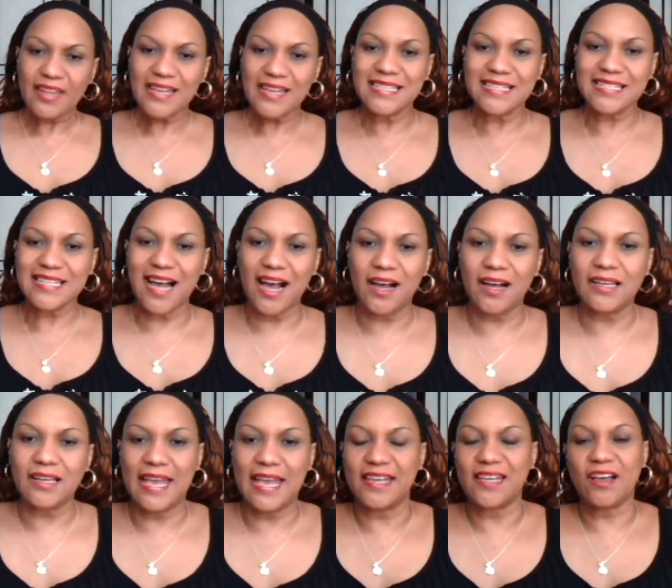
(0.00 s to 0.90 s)
It's
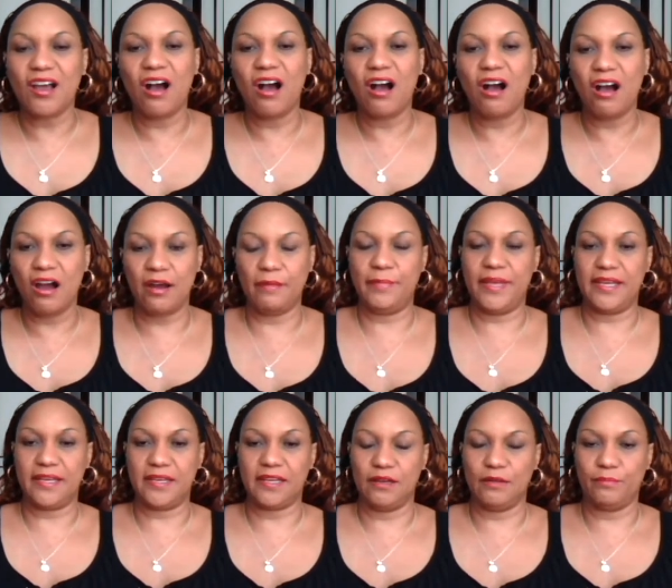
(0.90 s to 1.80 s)
called a
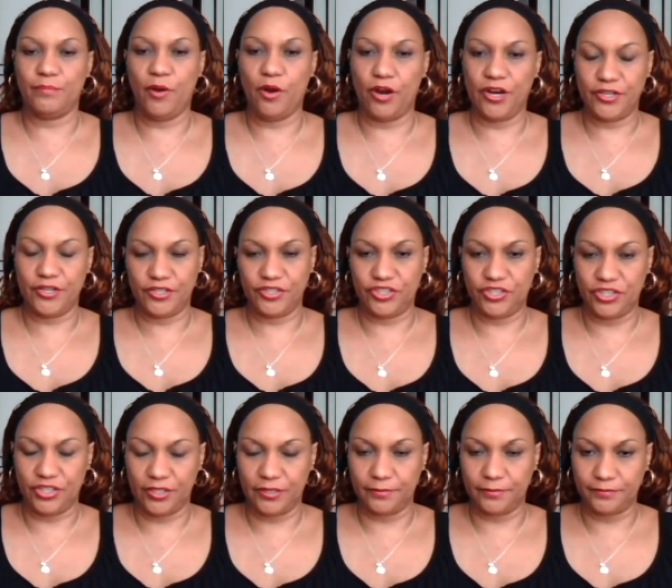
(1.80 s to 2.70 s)
karmic
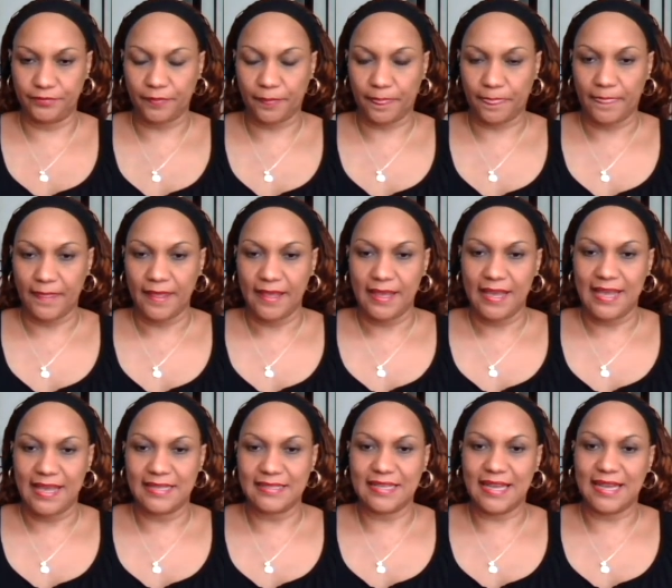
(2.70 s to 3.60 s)
partnership.
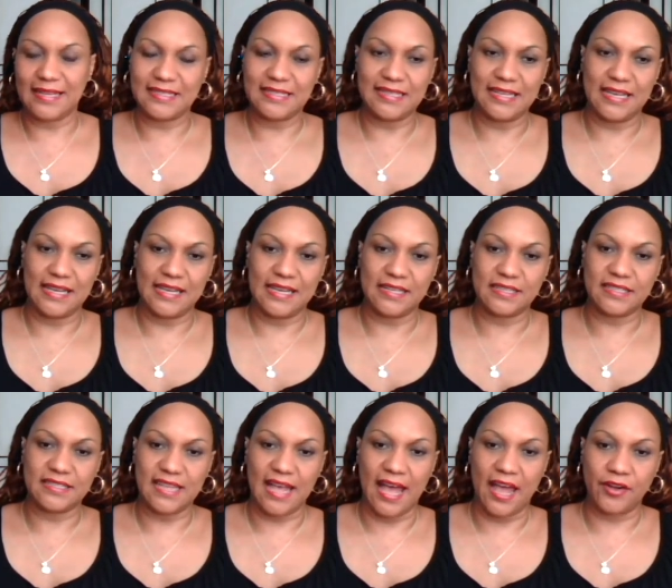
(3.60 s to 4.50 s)
As I said,
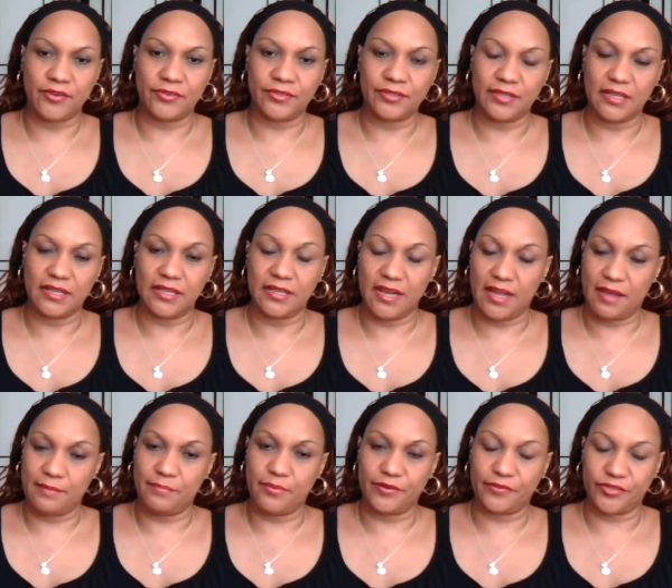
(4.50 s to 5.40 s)
Saturn in
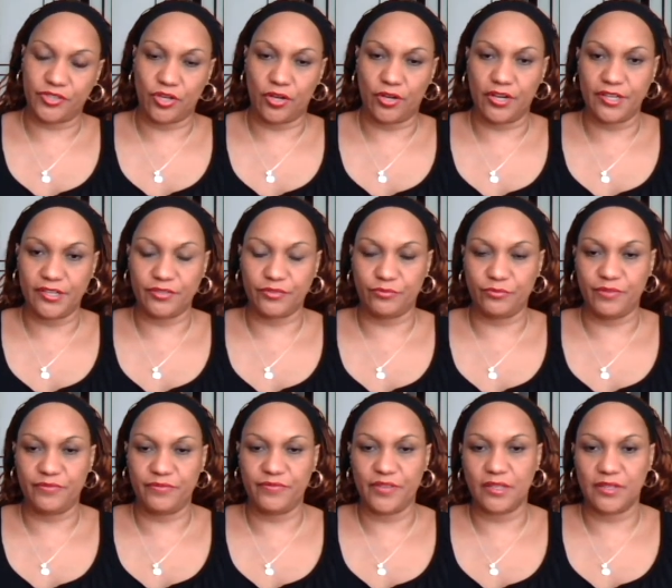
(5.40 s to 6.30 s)
our birth charts
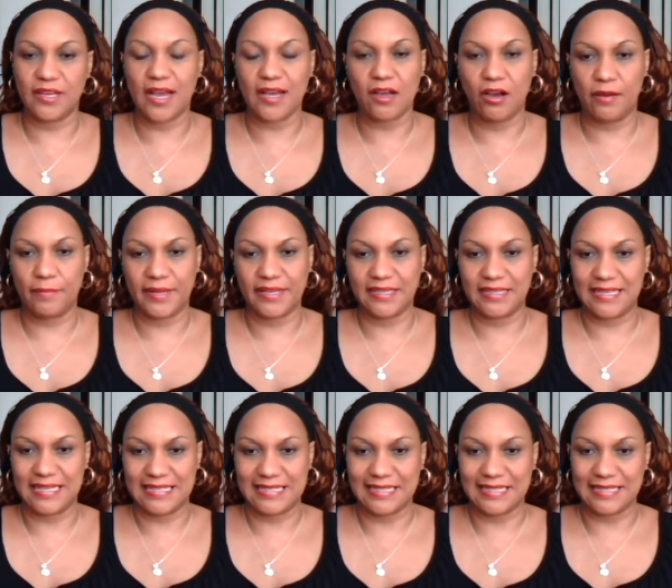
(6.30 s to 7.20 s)
reveal our karmic
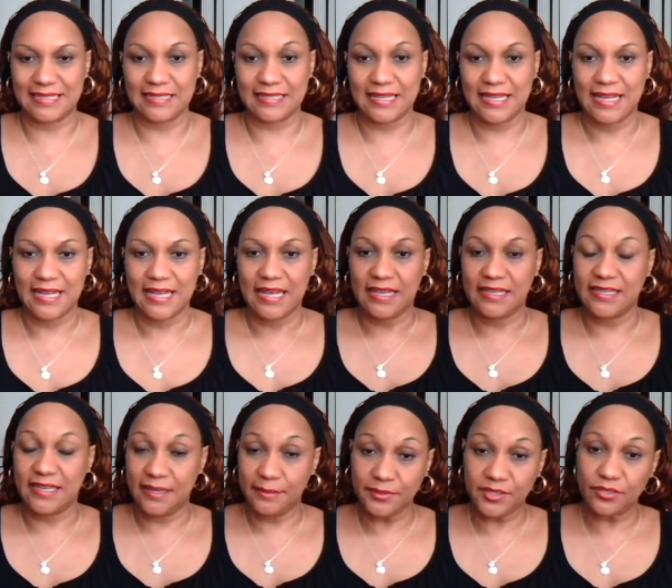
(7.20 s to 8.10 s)
lessons.
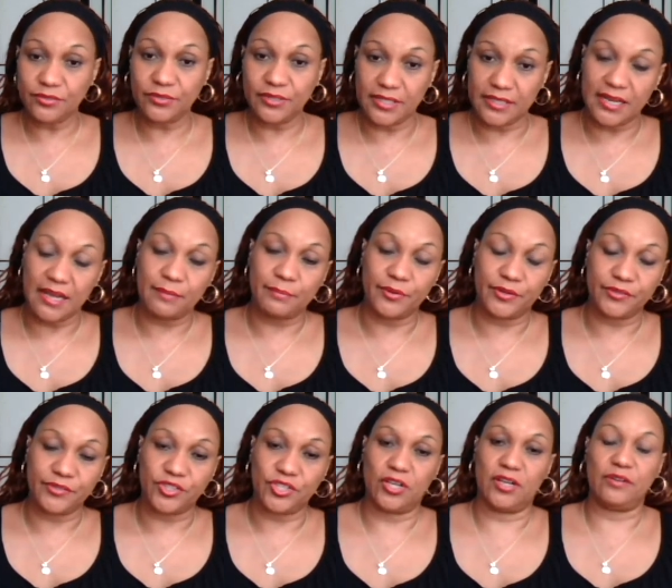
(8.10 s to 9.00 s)
Neptune in our
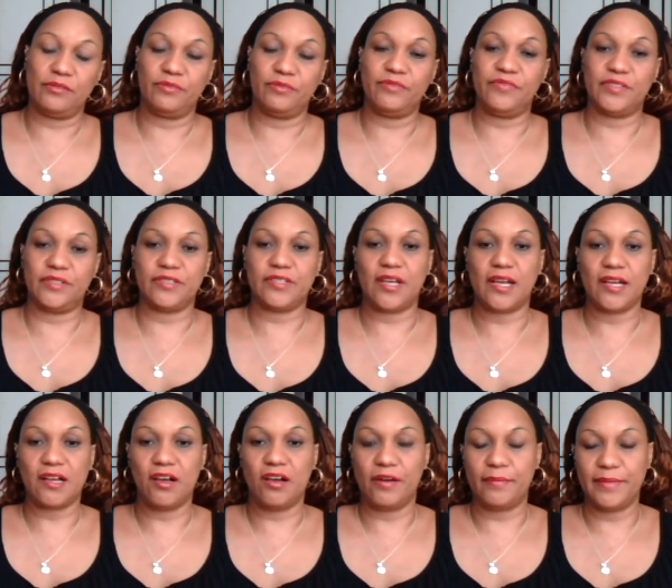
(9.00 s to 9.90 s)
birth chart reveals our
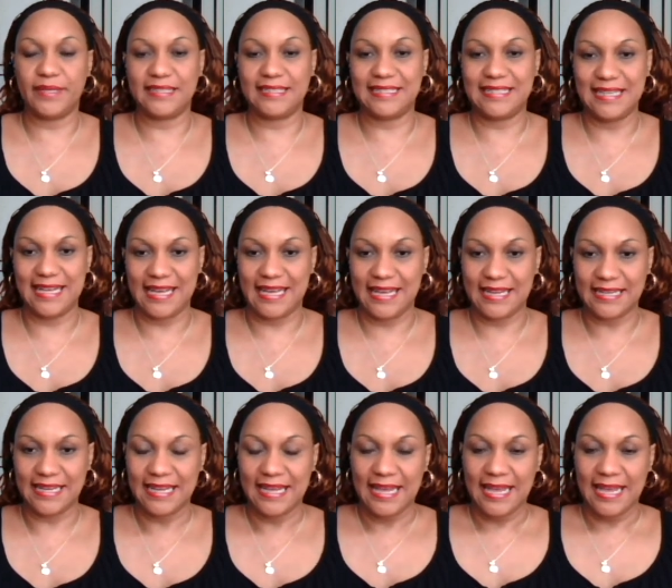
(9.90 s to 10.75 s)
karmic debt.